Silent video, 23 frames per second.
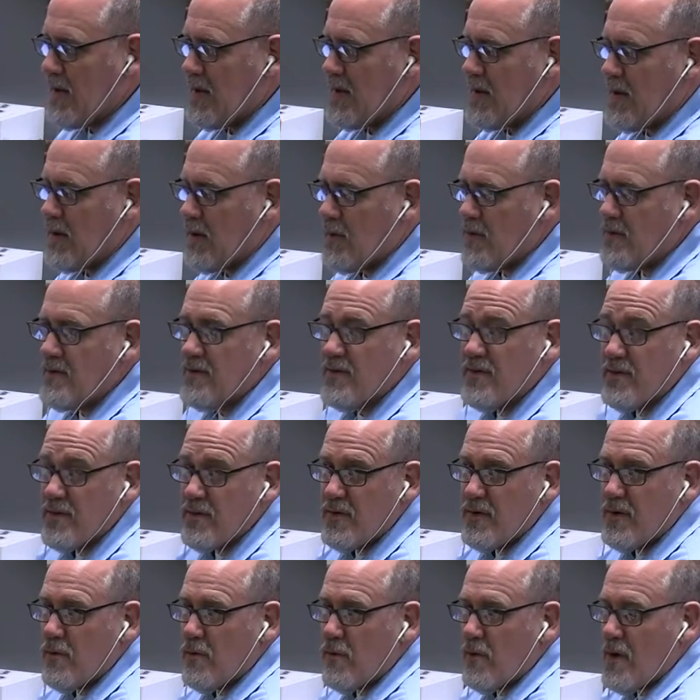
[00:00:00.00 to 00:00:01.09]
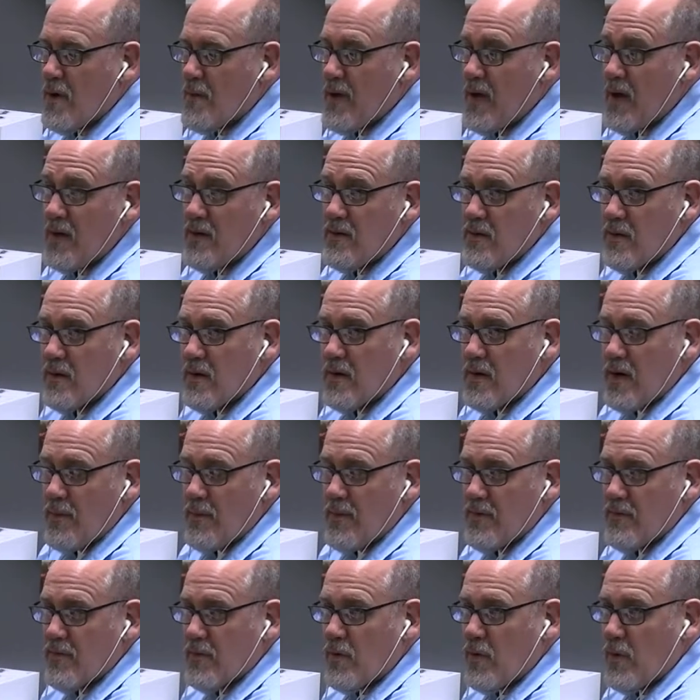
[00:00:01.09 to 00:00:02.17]
Here in the studio where I'm at, you could come
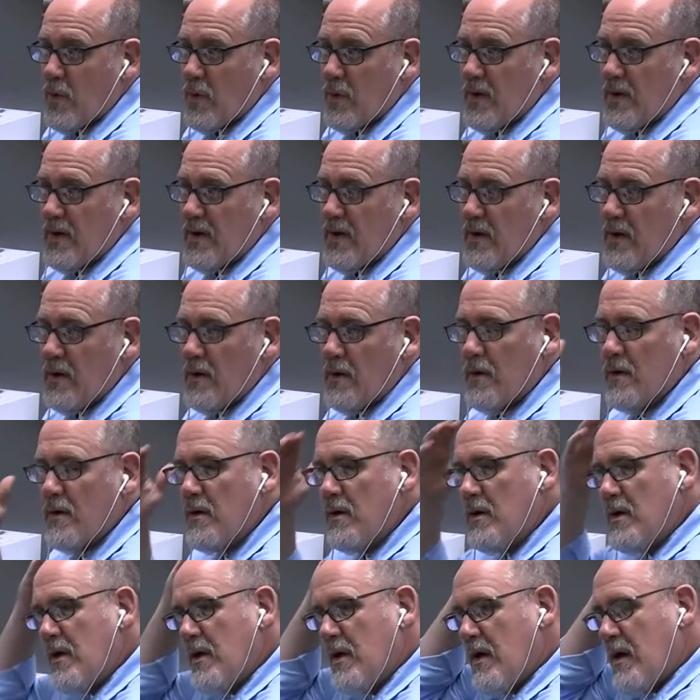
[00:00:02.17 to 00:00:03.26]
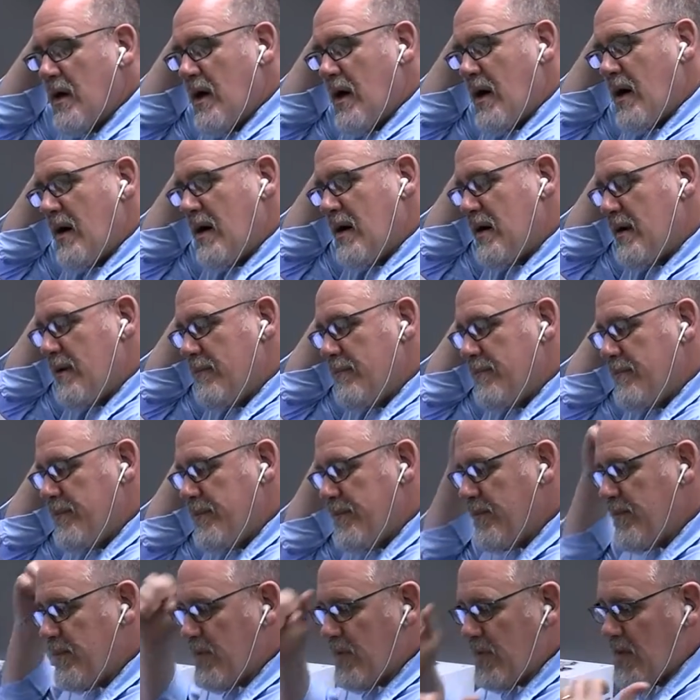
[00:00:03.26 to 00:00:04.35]
and record in here. The
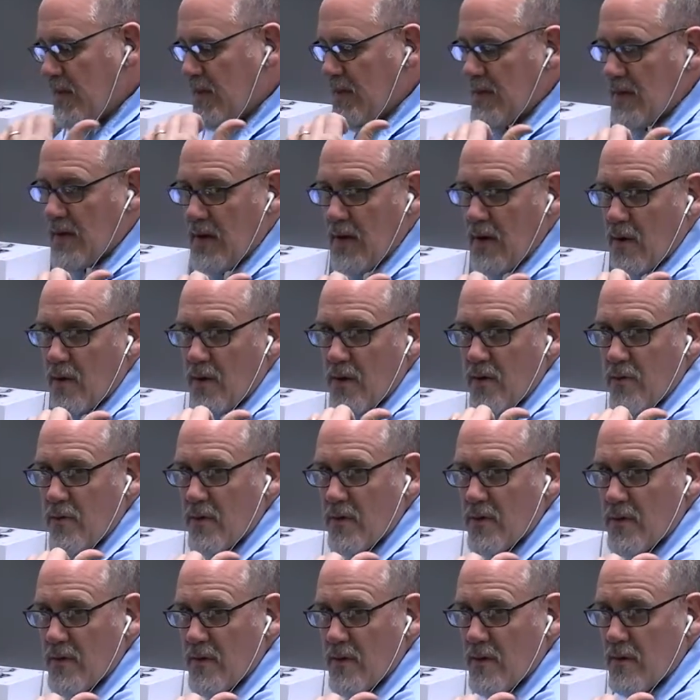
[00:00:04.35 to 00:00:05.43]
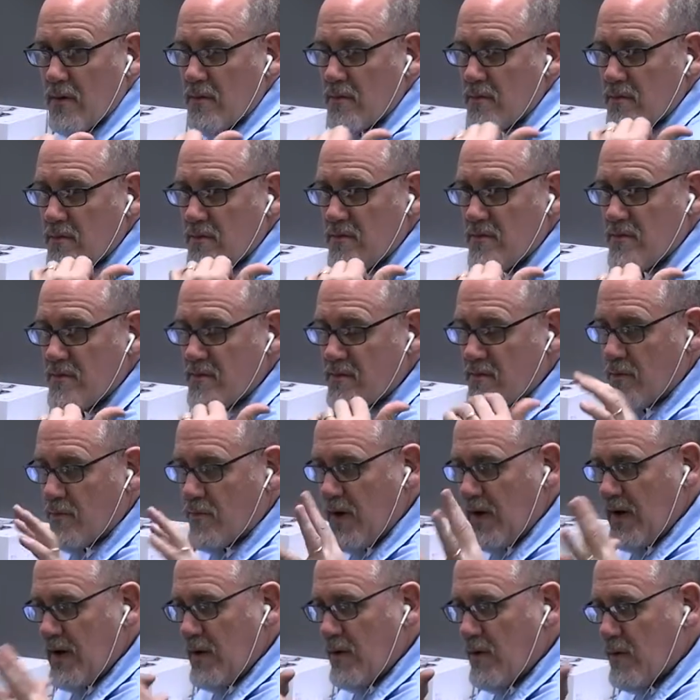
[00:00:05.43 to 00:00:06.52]
area where the
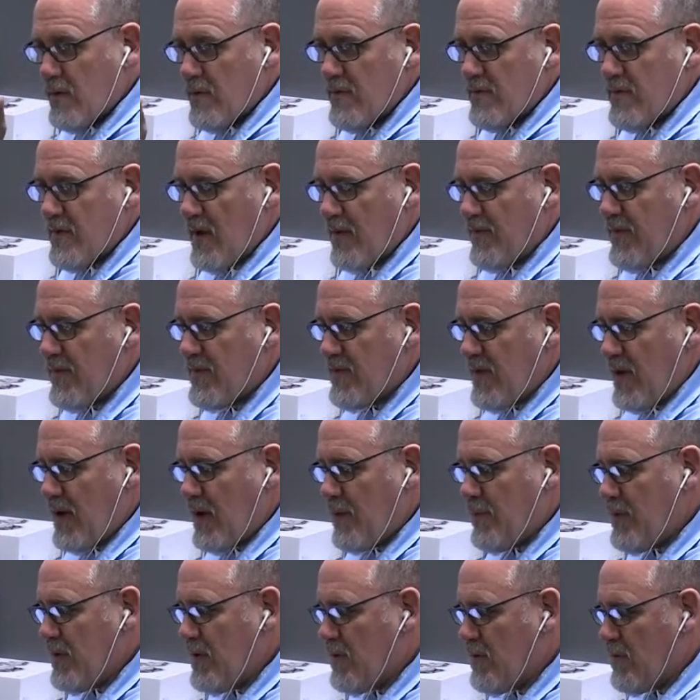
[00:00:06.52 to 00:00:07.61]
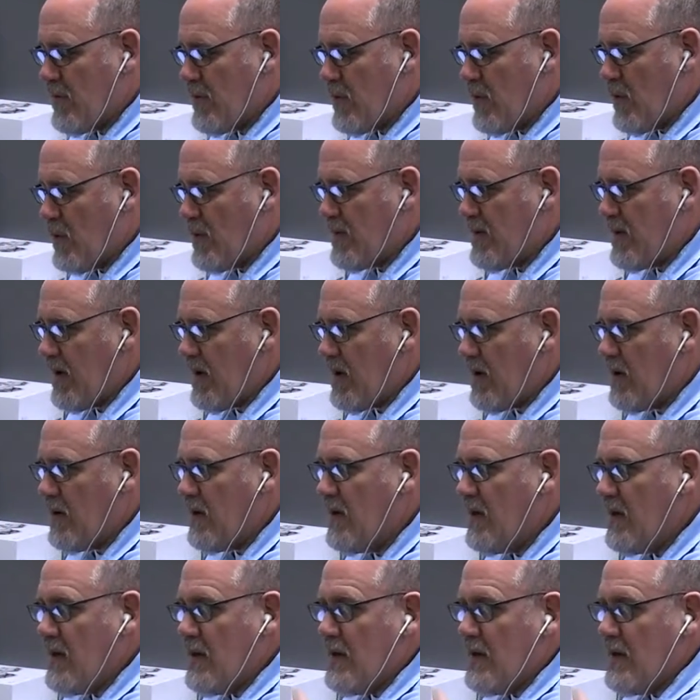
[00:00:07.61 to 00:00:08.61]
radio stuff is set up, you could record there.